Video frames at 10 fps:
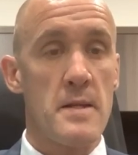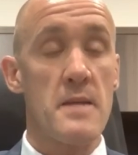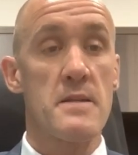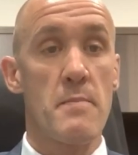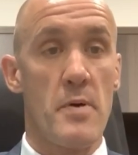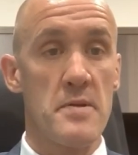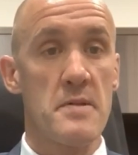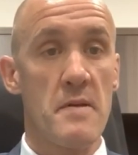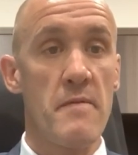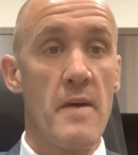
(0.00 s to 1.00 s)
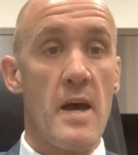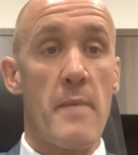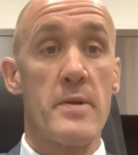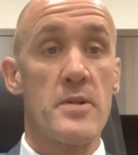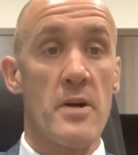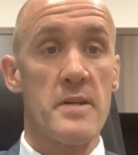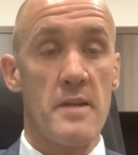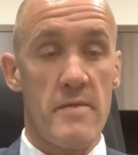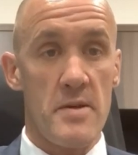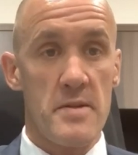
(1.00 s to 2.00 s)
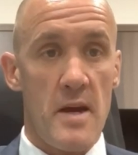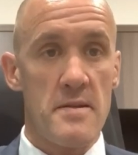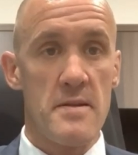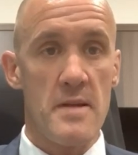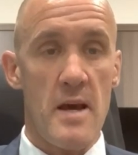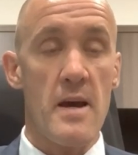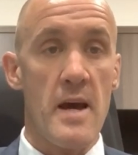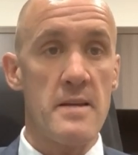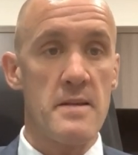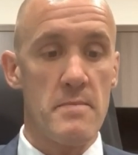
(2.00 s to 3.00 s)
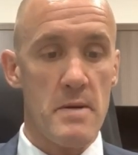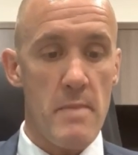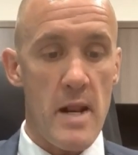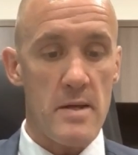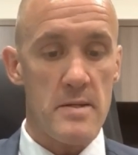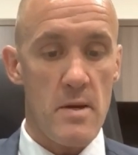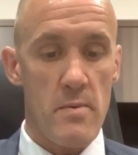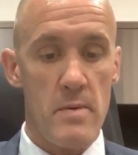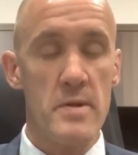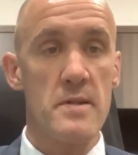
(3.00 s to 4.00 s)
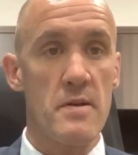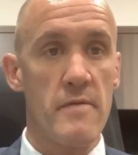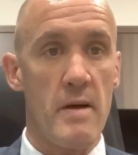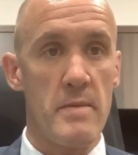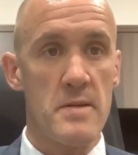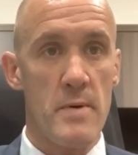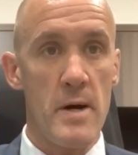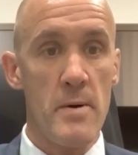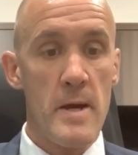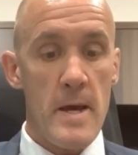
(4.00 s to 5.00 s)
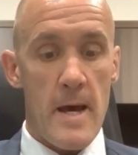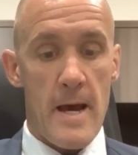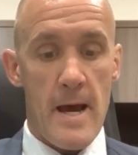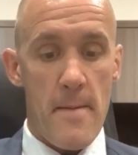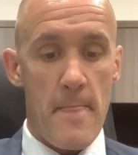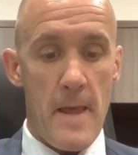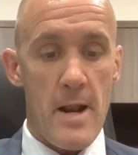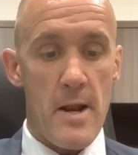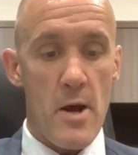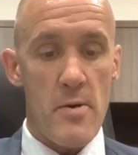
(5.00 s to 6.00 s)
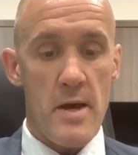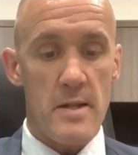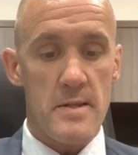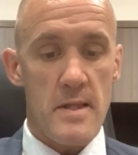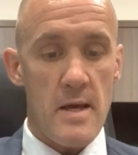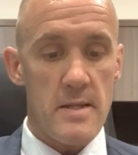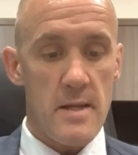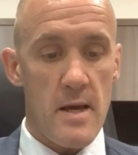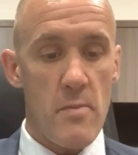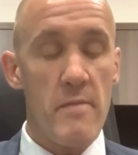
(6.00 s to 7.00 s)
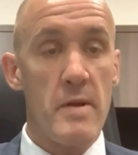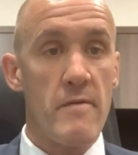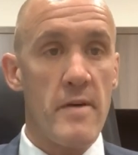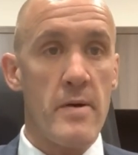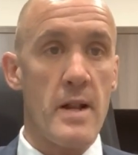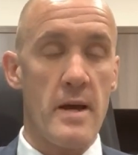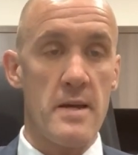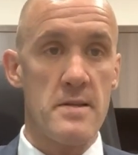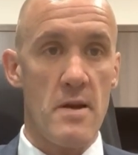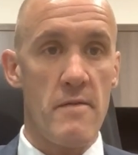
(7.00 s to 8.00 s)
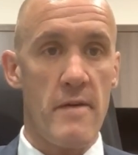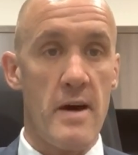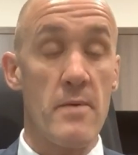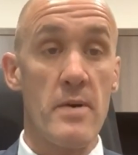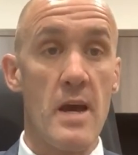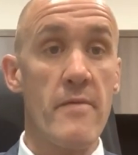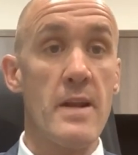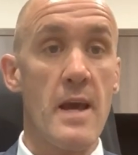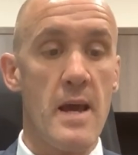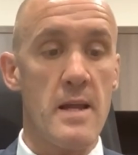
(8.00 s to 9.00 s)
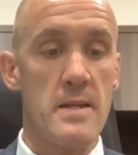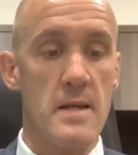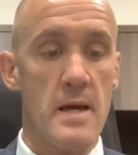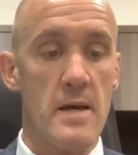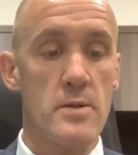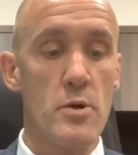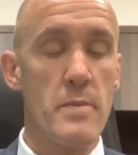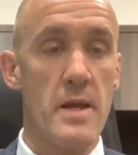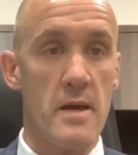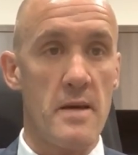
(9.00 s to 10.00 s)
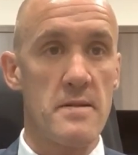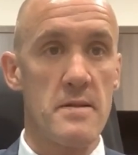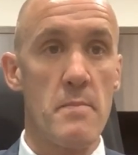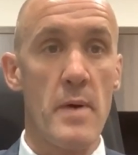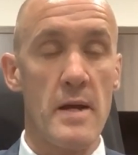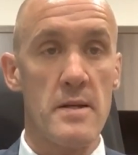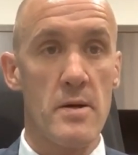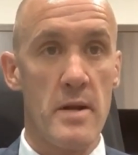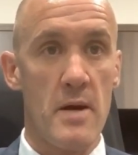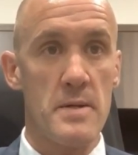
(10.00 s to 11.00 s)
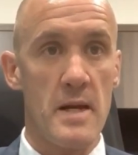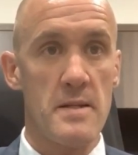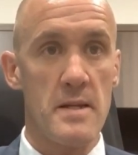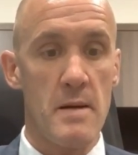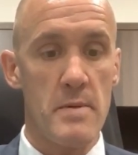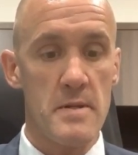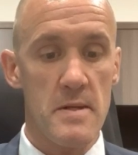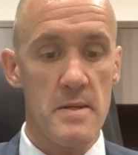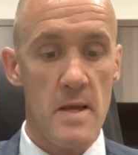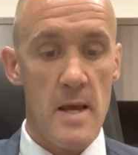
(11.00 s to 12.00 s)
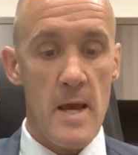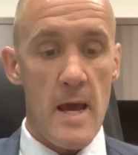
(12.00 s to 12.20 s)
tested positive, the majority of those cases are asymptomatic, so we wish those families well. And I know that we've been very lucky so far that we haven't had too many cases impacting on our day-to-day business.